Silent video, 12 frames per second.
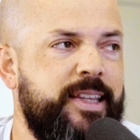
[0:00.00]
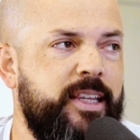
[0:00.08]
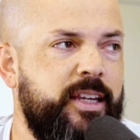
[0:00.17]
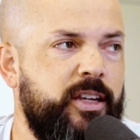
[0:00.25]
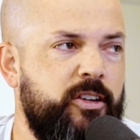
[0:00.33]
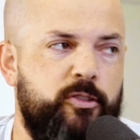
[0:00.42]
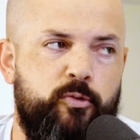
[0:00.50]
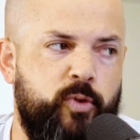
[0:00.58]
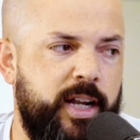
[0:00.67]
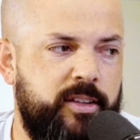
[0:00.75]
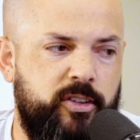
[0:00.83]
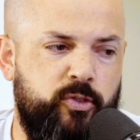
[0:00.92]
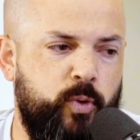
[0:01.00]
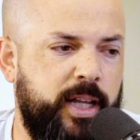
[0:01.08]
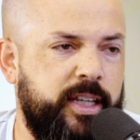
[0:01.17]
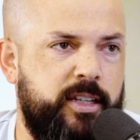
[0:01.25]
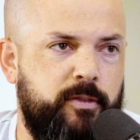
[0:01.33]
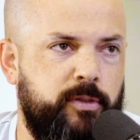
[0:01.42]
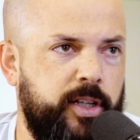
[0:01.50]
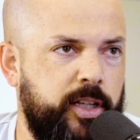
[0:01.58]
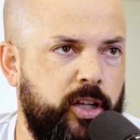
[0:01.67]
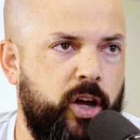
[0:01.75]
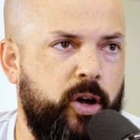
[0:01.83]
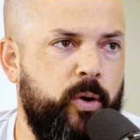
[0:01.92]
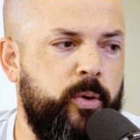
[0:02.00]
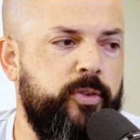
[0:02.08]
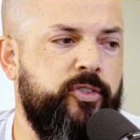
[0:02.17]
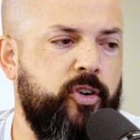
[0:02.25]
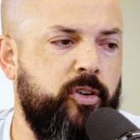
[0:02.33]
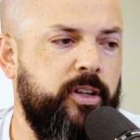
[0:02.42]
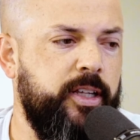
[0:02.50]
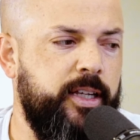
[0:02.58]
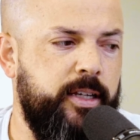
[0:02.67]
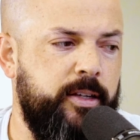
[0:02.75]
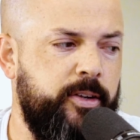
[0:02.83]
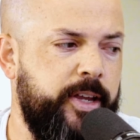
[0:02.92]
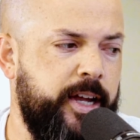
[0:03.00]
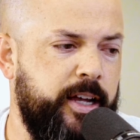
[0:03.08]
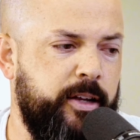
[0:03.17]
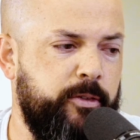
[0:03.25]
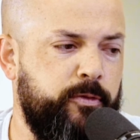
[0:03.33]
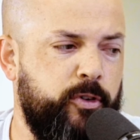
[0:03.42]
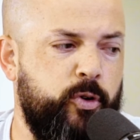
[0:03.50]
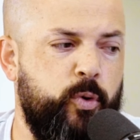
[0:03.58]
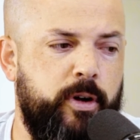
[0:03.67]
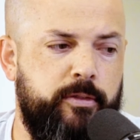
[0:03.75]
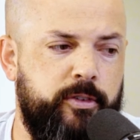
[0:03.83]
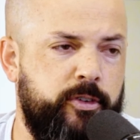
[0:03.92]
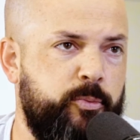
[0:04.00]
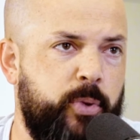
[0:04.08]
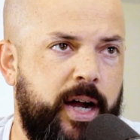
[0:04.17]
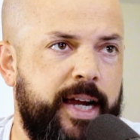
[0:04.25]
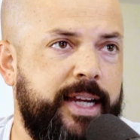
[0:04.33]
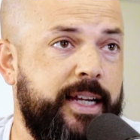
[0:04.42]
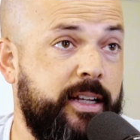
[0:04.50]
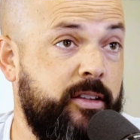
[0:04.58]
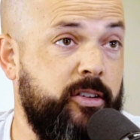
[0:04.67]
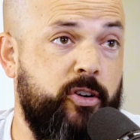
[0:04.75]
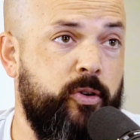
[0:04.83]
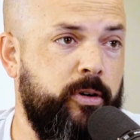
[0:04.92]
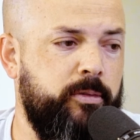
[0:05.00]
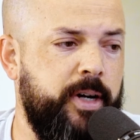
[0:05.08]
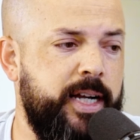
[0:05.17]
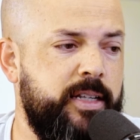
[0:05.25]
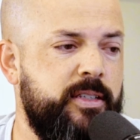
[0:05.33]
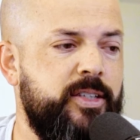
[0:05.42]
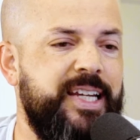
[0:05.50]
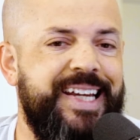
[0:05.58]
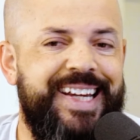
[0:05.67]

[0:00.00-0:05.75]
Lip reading: The rent is relatively low, certainly for whoever's buying it at the current rates.